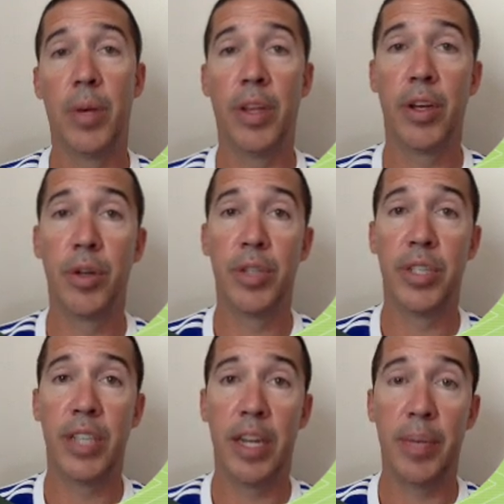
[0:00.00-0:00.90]
while the coaches
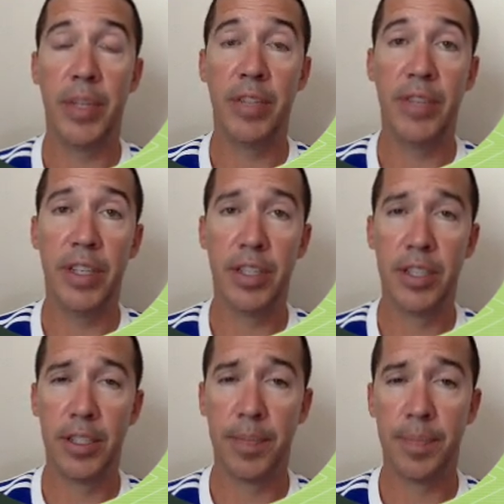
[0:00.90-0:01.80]
set up these
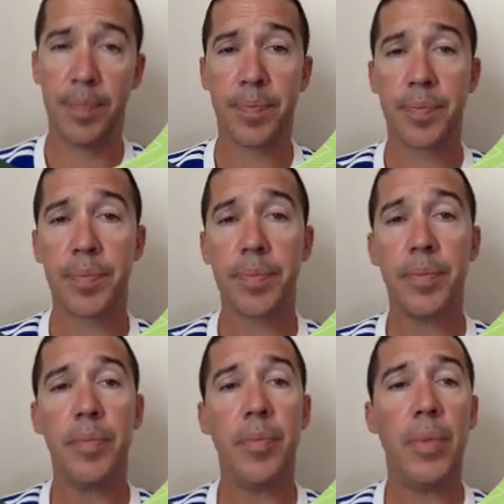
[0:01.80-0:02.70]
fields.
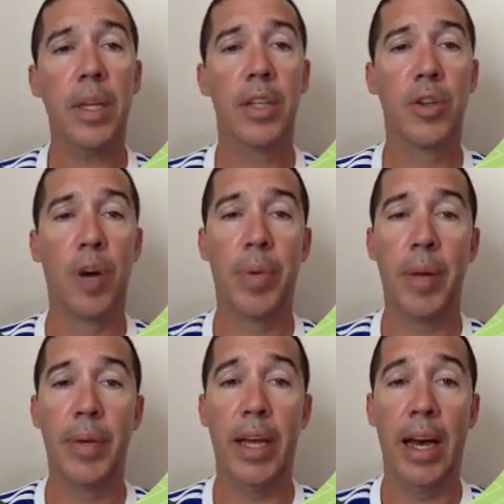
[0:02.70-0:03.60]
So I'll
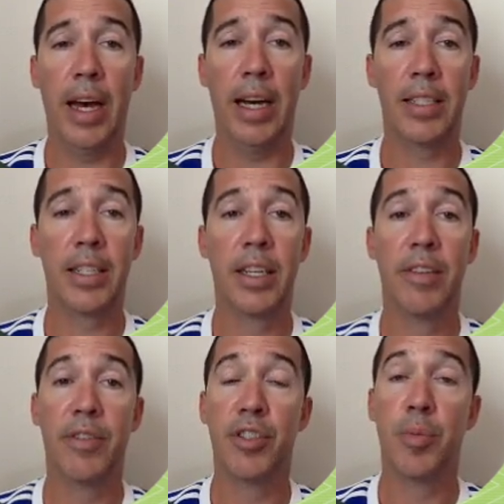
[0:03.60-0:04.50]
probably ask
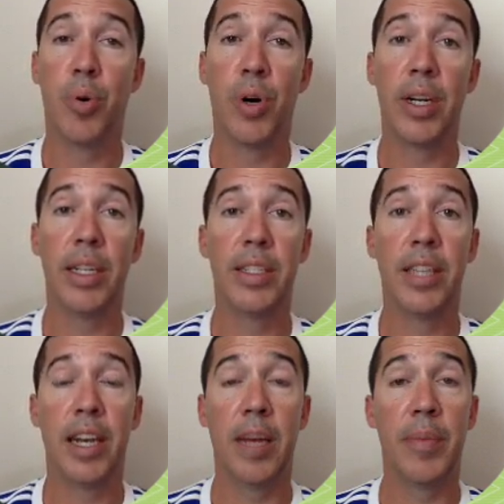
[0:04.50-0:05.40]
for support in
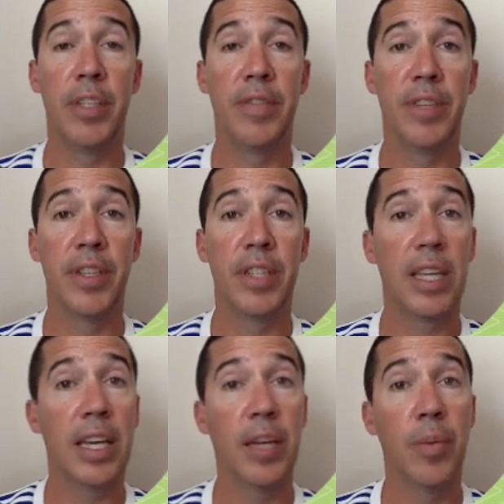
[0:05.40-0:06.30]
setting up these fields
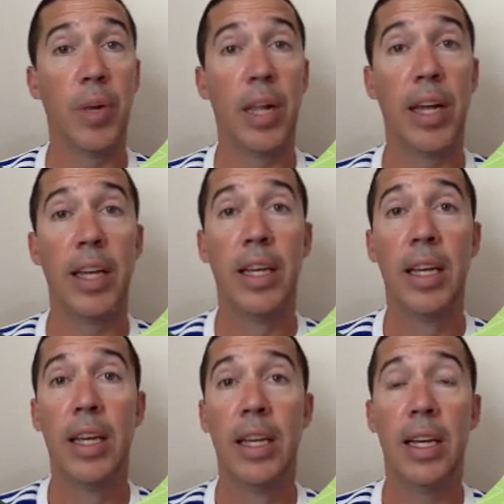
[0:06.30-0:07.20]
again while I
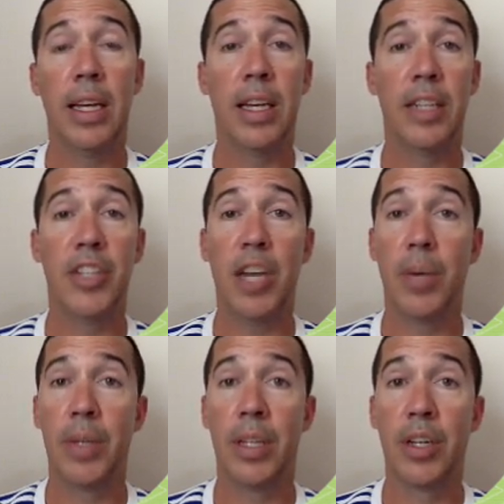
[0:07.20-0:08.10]
chat
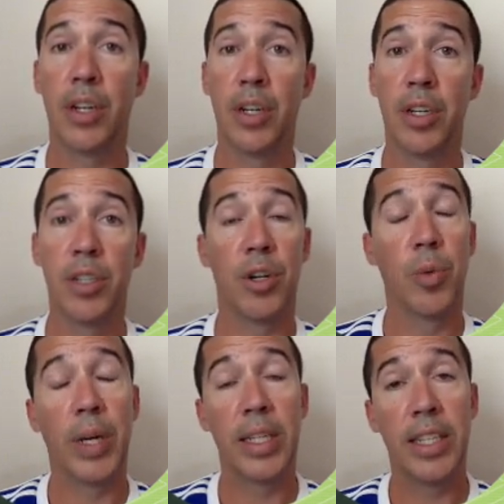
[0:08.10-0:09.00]
with the girls, or
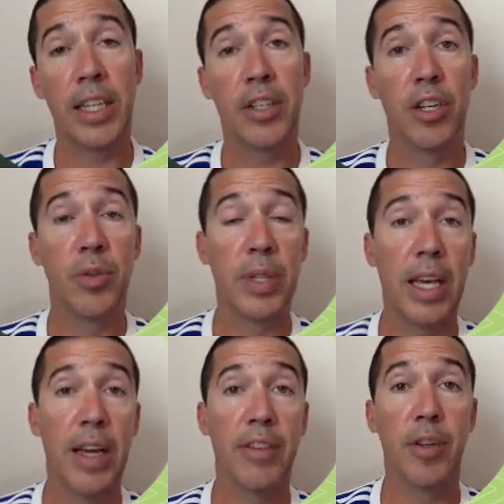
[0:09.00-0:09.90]
we can take turns with
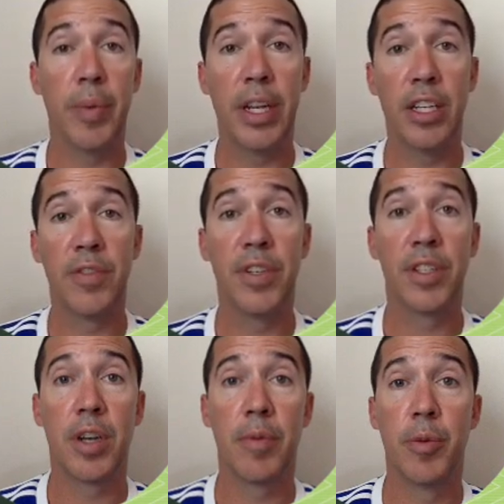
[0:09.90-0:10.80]
that if somebody else feels
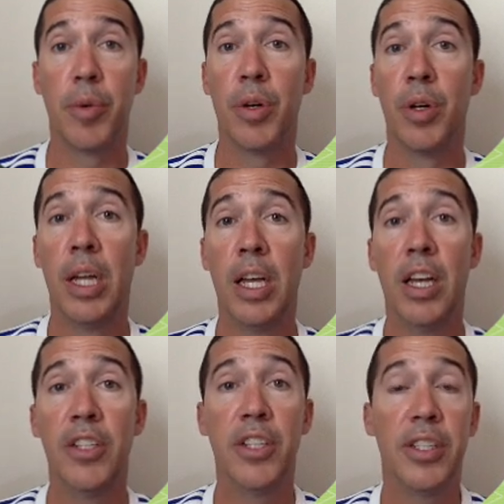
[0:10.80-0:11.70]
comfortable.
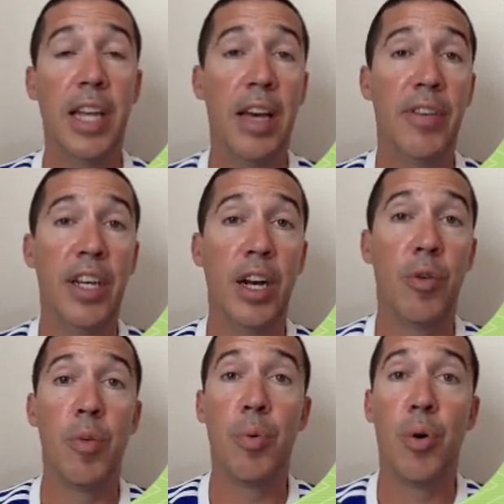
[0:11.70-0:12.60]
Just having a
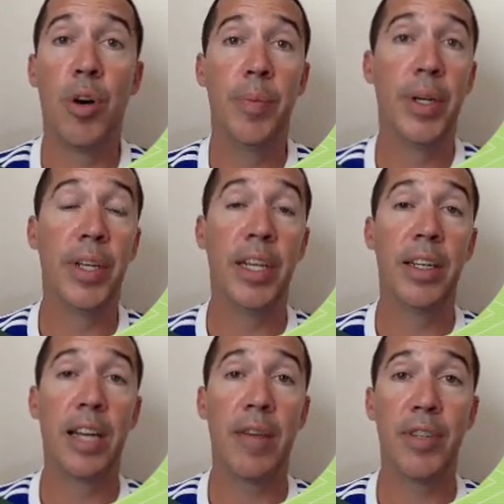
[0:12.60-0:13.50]
rapport building
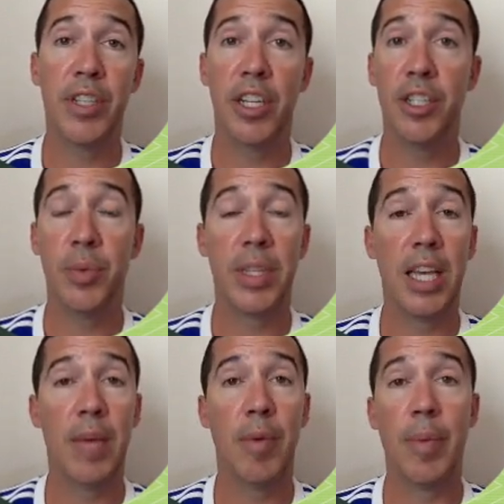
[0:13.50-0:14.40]
conversation with
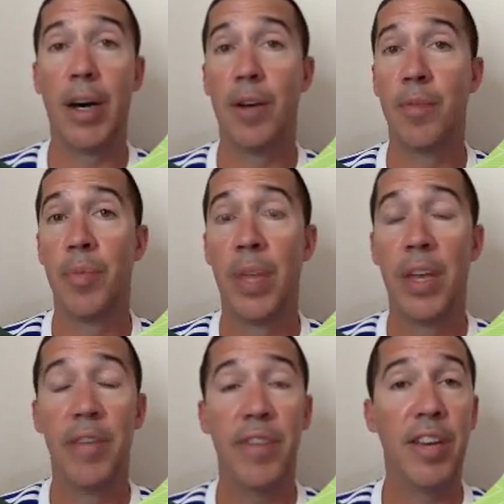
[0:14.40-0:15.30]
them about
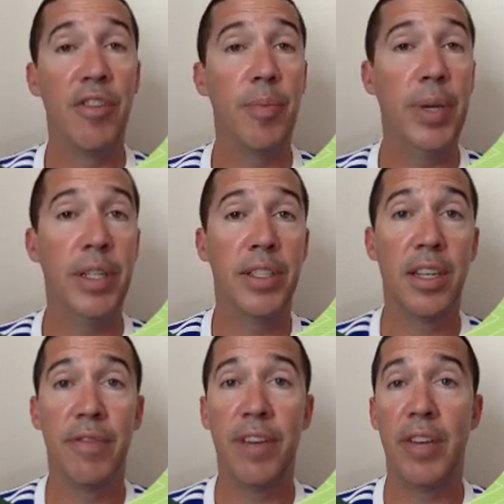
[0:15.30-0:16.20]
favorite
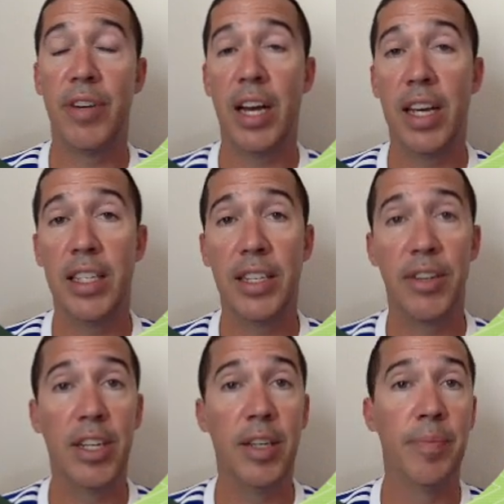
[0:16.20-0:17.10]
pizza, favorite ice
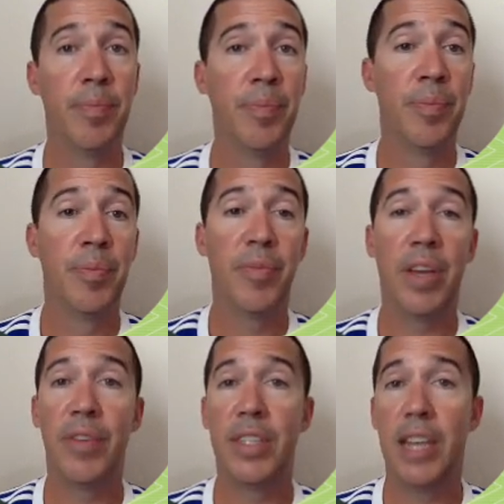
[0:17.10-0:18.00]
cream,
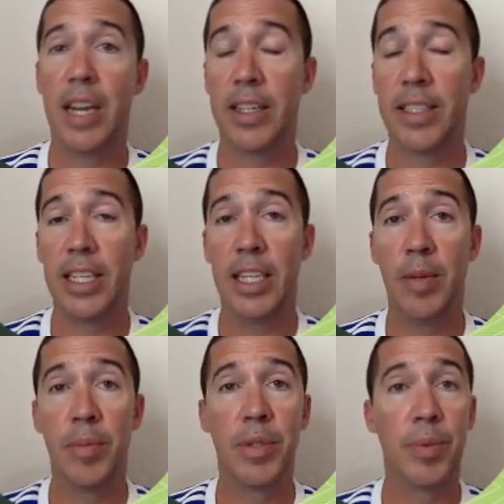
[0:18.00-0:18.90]
favorite soccer
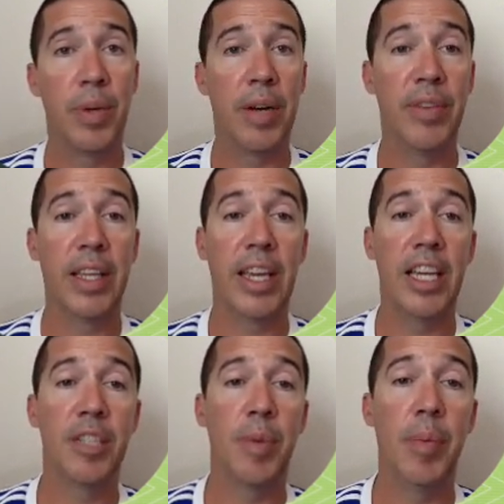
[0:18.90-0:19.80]
teams, whatever the
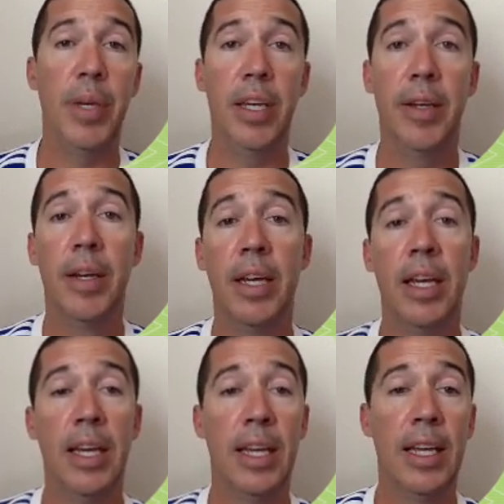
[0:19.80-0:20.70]
case may be.
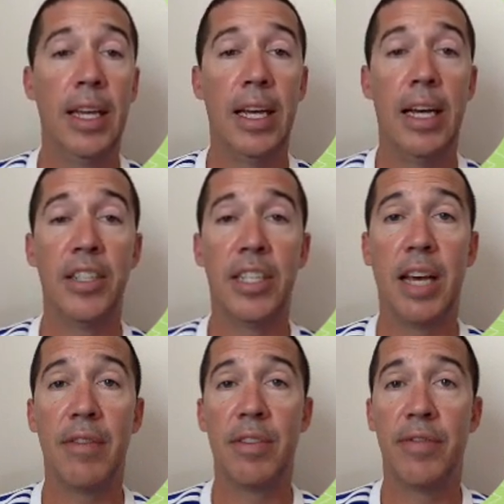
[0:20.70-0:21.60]
Just
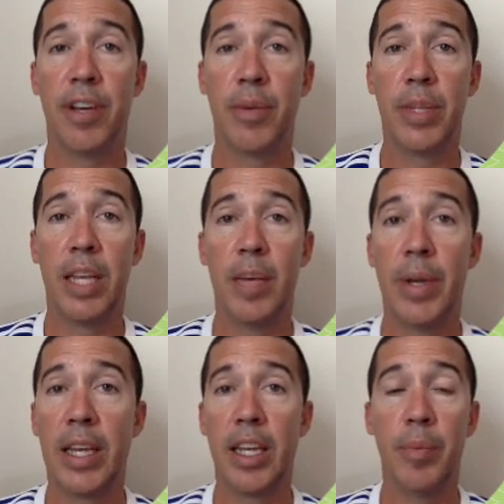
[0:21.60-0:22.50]
have some fun with them and
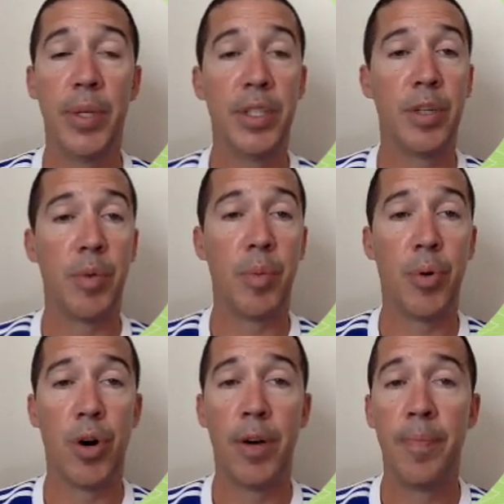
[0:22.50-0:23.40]
again build some
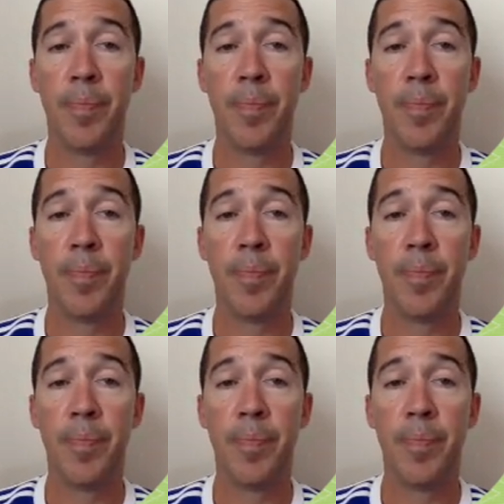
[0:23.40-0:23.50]
rapport.